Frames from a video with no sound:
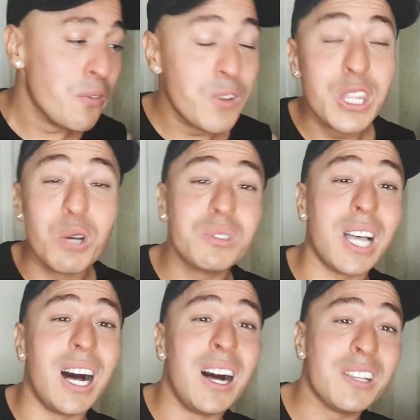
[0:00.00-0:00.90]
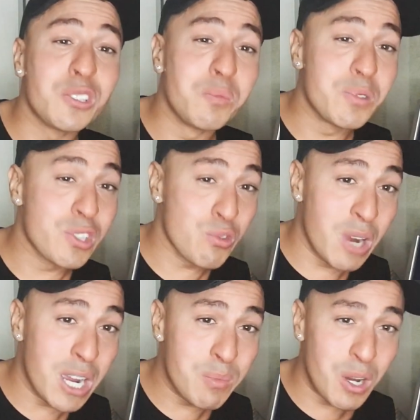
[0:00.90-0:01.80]
for those that are
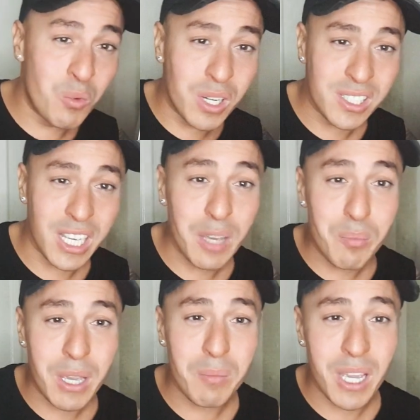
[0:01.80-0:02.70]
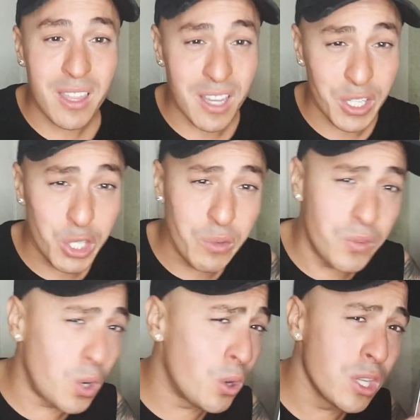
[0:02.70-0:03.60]
subscribed, I want to say a big, big thank you
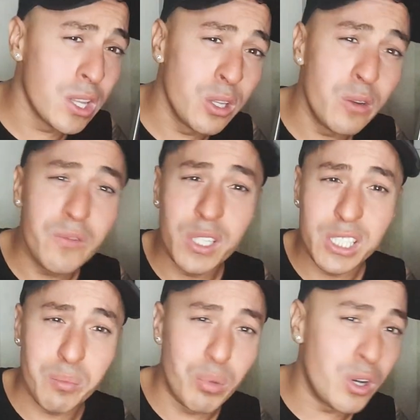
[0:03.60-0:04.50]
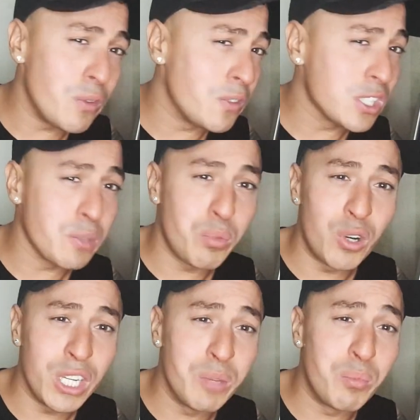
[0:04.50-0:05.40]
for all the love, the support, for
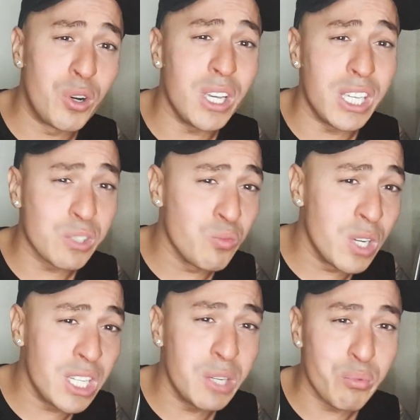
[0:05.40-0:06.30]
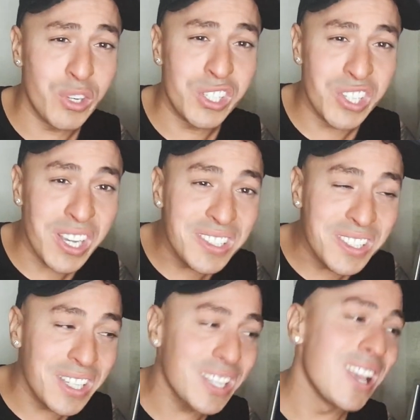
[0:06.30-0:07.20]
supporting your boy. It's really
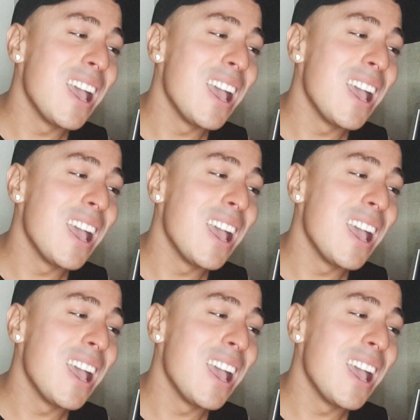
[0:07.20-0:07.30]
appreciated.